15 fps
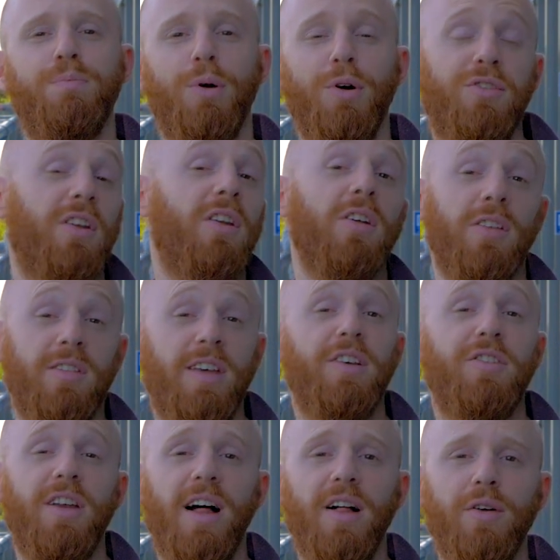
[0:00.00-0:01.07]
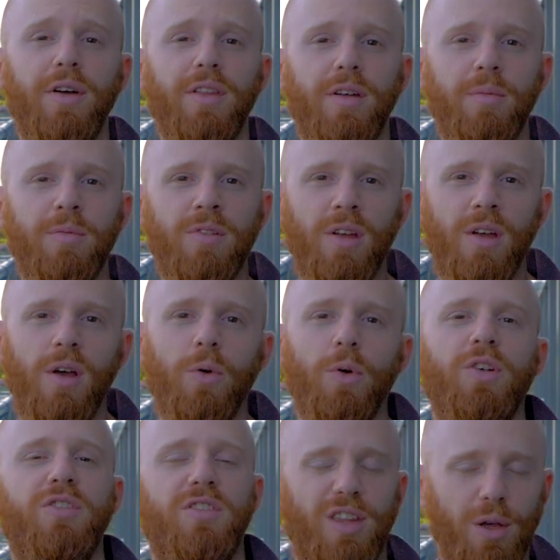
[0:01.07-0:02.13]
personalization algorithms,
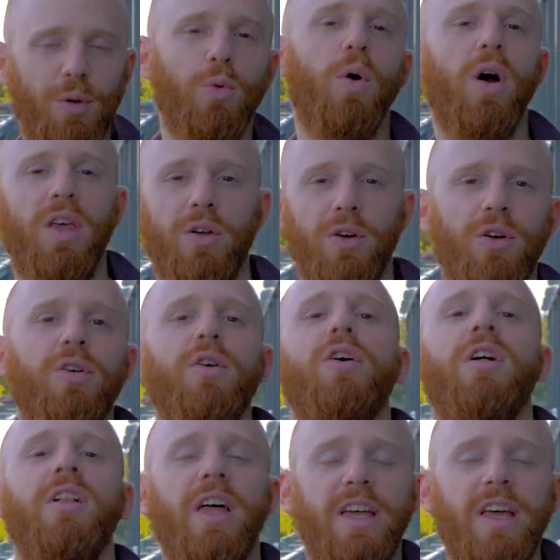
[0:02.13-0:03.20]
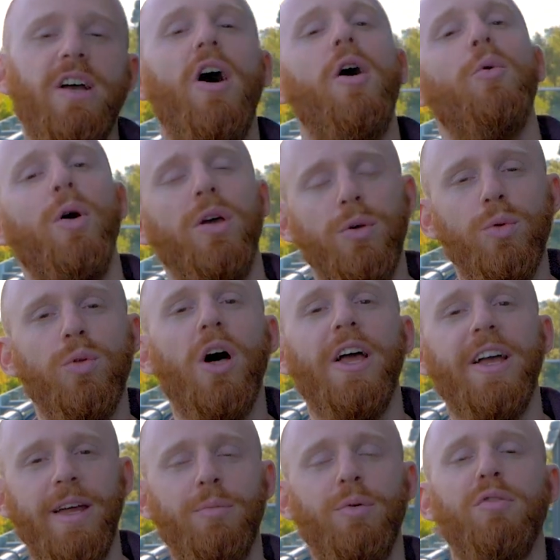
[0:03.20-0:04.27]
which see what you're clicking on, what you
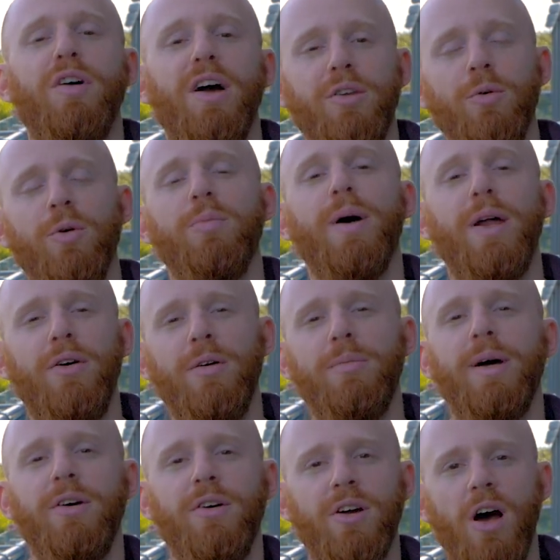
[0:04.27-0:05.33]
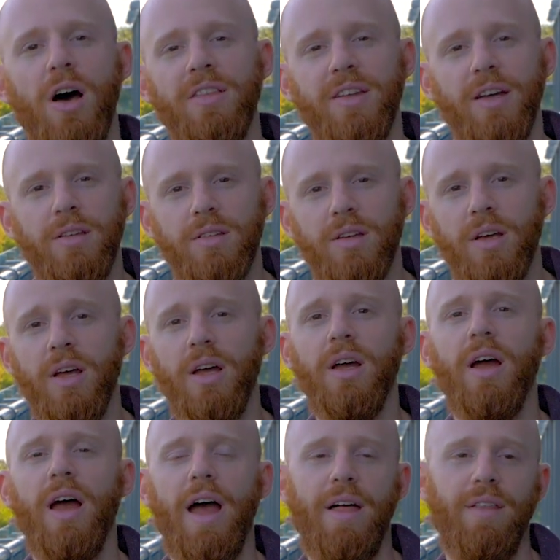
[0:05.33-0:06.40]
like, and provide you with better and better content.
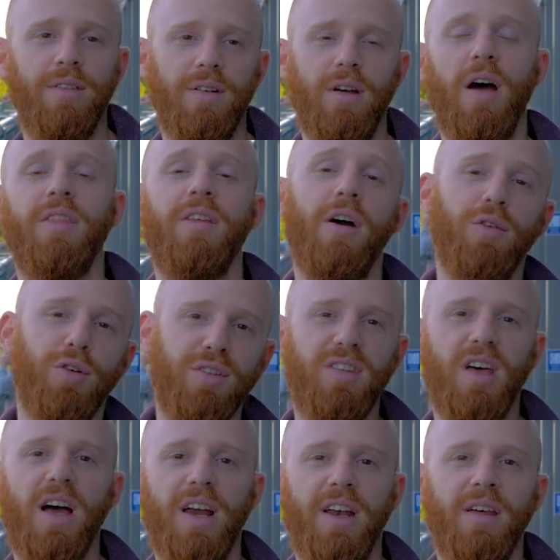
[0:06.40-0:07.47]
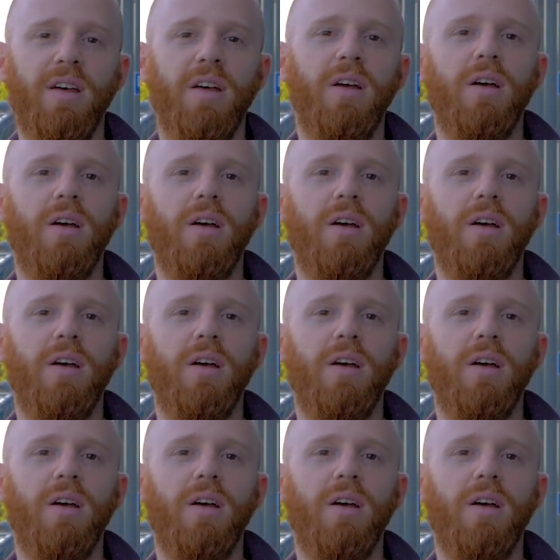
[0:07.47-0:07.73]
And on the other side,